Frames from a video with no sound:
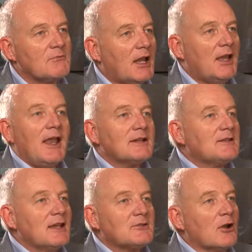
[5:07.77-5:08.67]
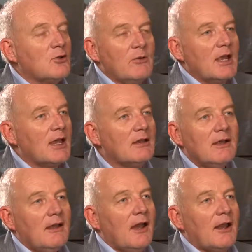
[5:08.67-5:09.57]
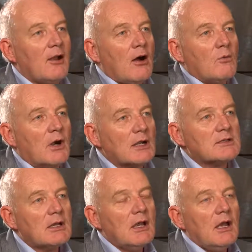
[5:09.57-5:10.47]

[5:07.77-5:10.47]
and the next day start doing it, and it all works.